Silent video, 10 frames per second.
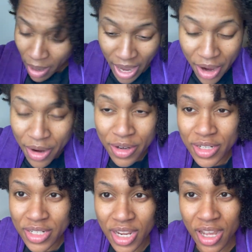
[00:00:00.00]
hair,
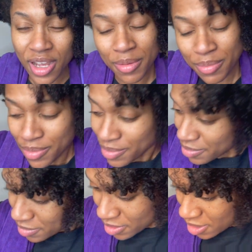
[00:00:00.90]
um,
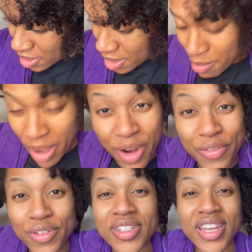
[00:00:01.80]
my hair
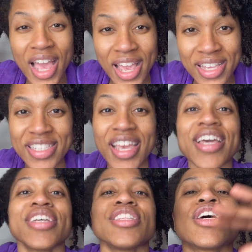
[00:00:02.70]
feels nice
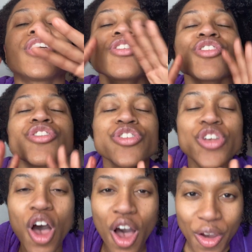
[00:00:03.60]
and
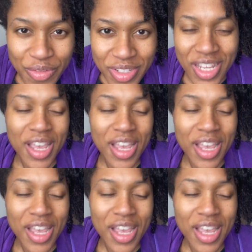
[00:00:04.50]
soft.